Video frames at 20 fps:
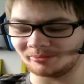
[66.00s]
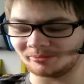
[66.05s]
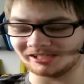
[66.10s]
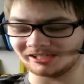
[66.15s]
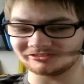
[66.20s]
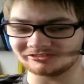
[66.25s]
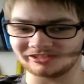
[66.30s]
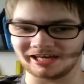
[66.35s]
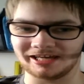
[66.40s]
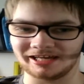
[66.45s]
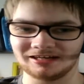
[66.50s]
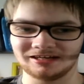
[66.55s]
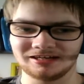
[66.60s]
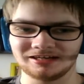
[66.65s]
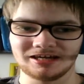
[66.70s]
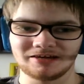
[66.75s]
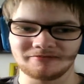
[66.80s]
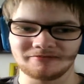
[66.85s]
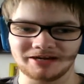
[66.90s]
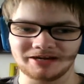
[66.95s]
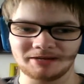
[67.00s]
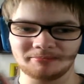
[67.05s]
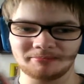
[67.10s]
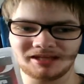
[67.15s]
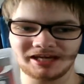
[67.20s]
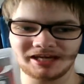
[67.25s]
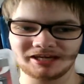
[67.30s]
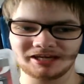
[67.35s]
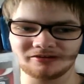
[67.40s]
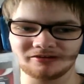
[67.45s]
because uh, when I
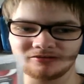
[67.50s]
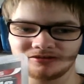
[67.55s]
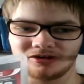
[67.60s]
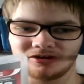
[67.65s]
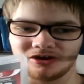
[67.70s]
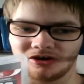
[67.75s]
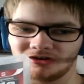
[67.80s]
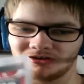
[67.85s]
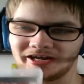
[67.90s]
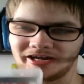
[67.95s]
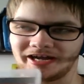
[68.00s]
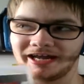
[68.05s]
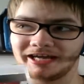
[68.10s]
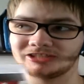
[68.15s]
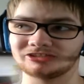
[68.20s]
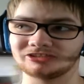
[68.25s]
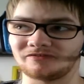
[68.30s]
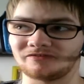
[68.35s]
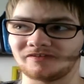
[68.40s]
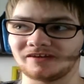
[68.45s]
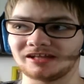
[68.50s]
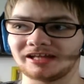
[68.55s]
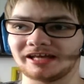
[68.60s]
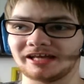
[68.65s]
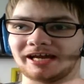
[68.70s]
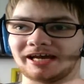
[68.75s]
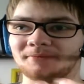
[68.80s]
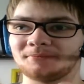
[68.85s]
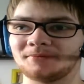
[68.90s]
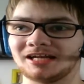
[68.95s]
play Good Cole, I actually feel
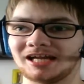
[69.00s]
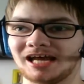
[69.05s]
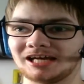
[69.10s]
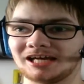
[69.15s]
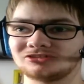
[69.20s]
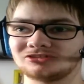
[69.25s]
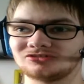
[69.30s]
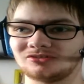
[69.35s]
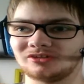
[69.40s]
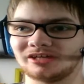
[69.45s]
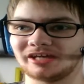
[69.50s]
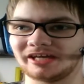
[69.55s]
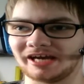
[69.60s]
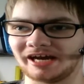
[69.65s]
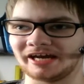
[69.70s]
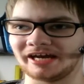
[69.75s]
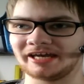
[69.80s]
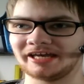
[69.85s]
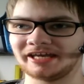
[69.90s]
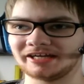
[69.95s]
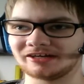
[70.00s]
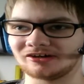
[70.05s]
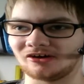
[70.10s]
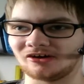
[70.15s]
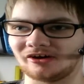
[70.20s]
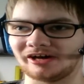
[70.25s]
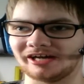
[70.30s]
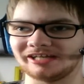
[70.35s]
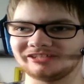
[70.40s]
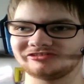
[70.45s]
like I'm an actually a
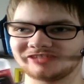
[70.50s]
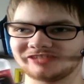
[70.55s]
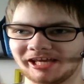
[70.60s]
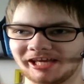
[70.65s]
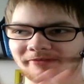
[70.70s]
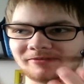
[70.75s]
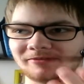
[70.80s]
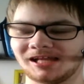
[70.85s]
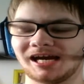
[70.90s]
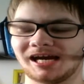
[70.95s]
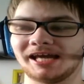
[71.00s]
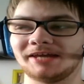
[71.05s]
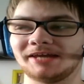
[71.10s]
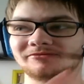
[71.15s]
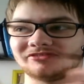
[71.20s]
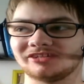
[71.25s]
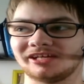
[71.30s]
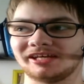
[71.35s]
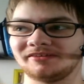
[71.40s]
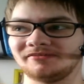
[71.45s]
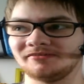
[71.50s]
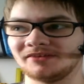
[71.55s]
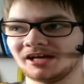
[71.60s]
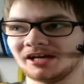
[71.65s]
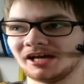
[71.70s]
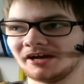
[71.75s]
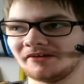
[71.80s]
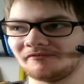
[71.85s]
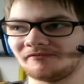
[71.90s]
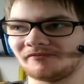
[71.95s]
hero. I save lives, I
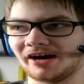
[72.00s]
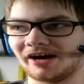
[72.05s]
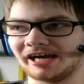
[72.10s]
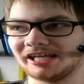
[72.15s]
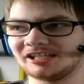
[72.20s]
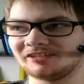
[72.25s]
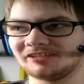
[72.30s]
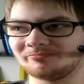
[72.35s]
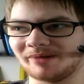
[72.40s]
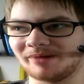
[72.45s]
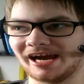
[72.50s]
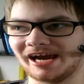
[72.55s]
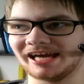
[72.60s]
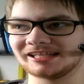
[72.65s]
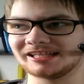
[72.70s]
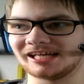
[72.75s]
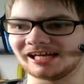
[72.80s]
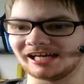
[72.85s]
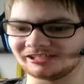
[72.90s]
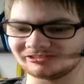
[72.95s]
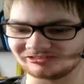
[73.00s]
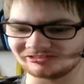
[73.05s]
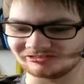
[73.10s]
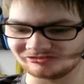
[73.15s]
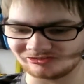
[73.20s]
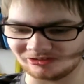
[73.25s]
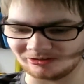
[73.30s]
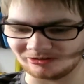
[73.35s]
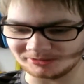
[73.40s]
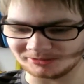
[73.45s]
fight bad guys, and
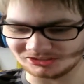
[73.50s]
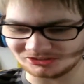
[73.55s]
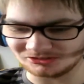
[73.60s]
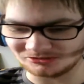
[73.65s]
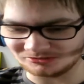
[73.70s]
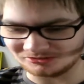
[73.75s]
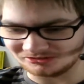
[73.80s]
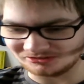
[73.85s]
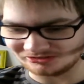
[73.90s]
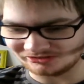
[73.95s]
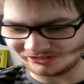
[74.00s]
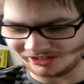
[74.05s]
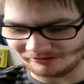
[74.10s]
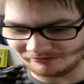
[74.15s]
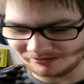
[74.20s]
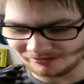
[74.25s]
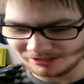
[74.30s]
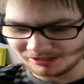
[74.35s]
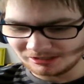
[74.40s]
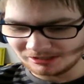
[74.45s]
so much stuff.